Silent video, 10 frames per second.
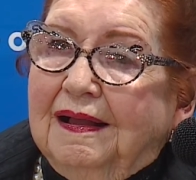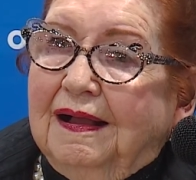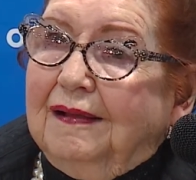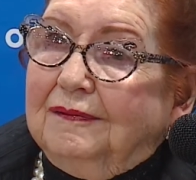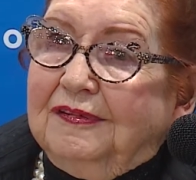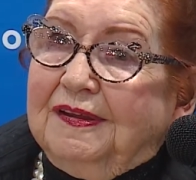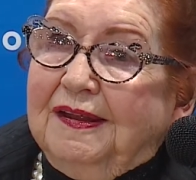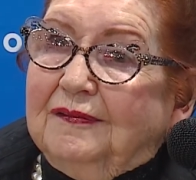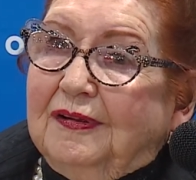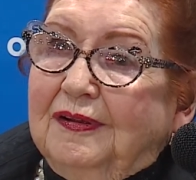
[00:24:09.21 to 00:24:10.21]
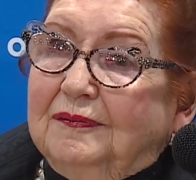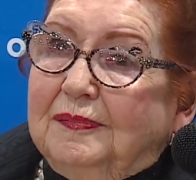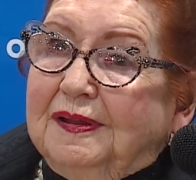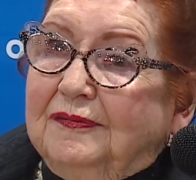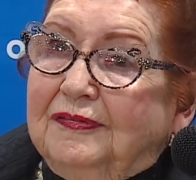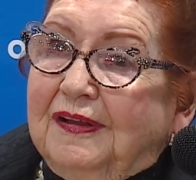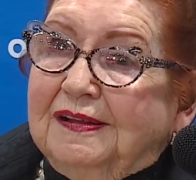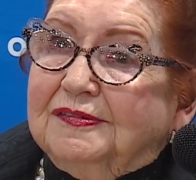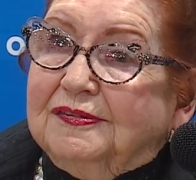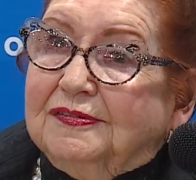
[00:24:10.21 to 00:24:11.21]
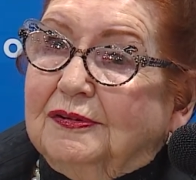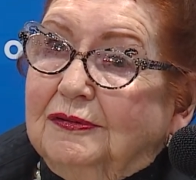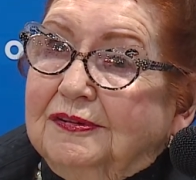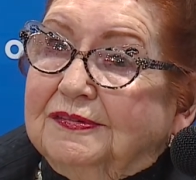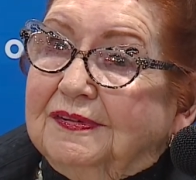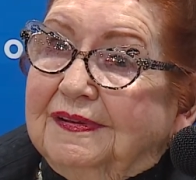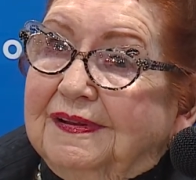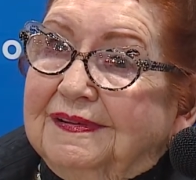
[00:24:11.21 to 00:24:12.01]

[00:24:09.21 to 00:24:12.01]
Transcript: I would never have been Frances Olson.